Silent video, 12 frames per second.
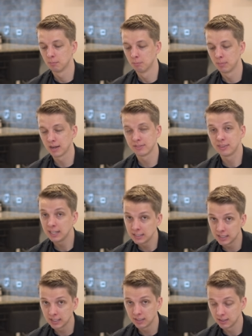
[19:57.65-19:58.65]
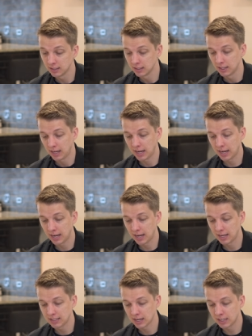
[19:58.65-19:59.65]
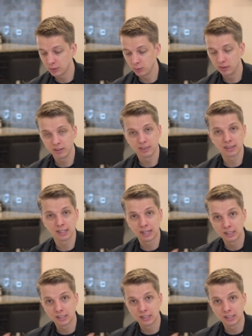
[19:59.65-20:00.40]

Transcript: but they did. And I do think that the